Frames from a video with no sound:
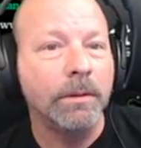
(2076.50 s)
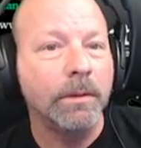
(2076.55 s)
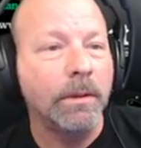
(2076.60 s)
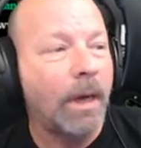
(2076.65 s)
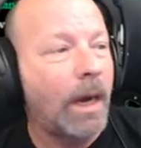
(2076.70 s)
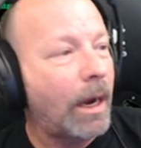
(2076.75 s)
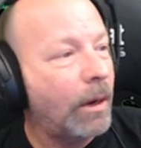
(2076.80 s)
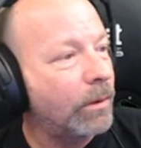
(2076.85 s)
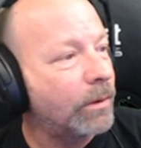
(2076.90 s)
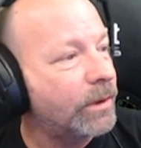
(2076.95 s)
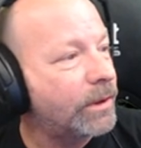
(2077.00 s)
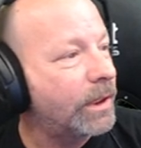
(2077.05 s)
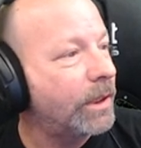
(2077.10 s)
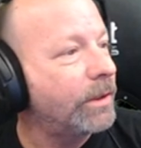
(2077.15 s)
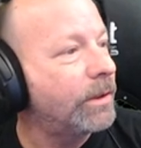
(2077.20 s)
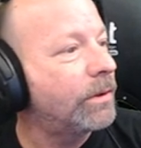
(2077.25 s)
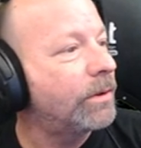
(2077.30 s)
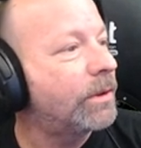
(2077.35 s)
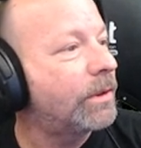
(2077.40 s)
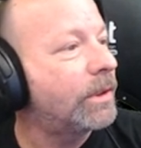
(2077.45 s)
I will send
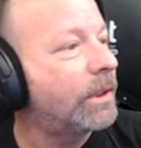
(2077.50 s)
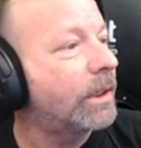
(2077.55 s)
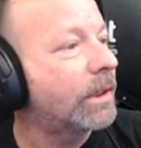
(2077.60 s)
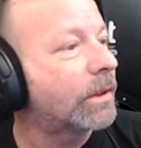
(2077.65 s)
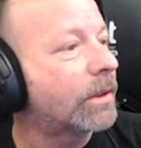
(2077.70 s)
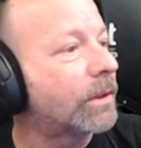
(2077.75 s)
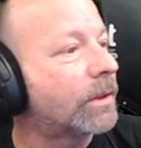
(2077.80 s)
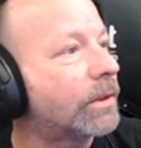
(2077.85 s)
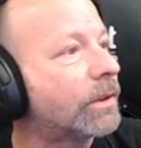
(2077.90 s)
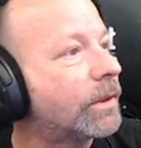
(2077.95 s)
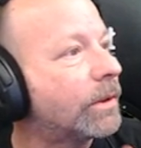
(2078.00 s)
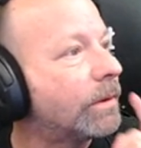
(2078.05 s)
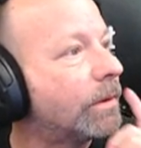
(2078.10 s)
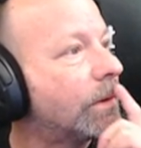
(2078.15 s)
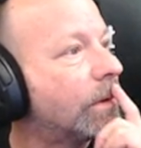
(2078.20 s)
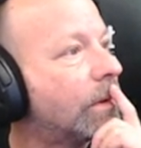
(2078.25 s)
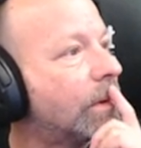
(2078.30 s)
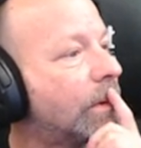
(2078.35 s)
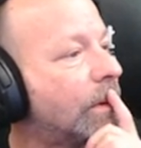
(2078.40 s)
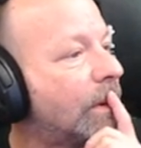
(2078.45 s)
you stickers.
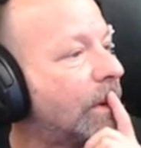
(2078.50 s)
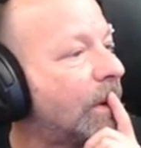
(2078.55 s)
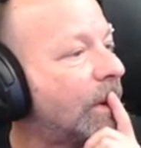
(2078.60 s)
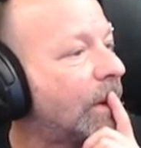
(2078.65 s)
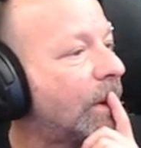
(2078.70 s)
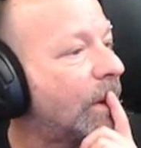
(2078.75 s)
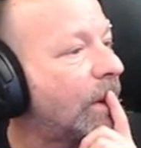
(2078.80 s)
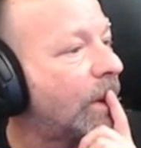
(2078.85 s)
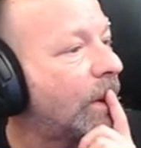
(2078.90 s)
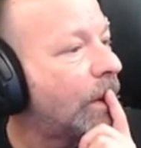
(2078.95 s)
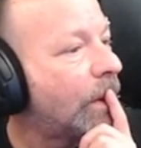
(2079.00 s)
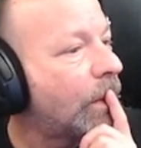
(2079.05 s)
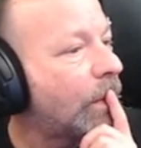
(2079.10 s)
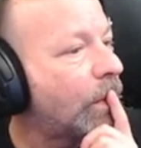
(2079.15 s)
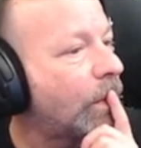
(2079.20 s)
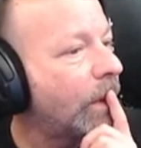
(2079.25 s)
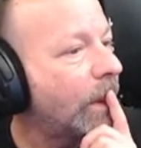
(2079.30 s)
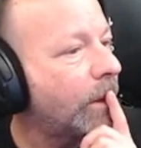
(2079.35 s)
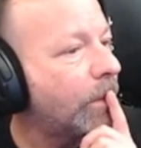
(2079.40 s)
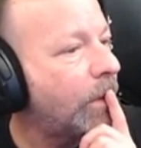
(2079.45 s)

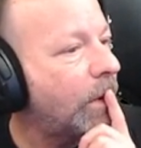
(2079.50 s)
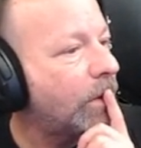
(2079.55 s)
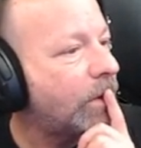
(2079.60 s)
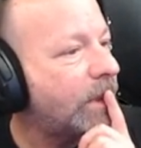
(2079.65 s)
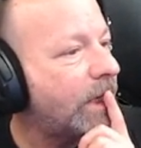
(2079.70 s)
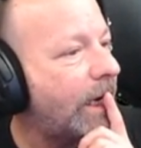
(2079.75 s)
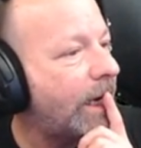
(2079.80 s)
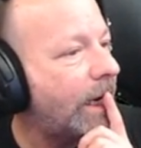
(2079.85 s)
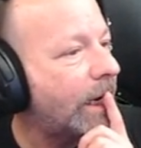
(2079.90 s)
Ricmotech.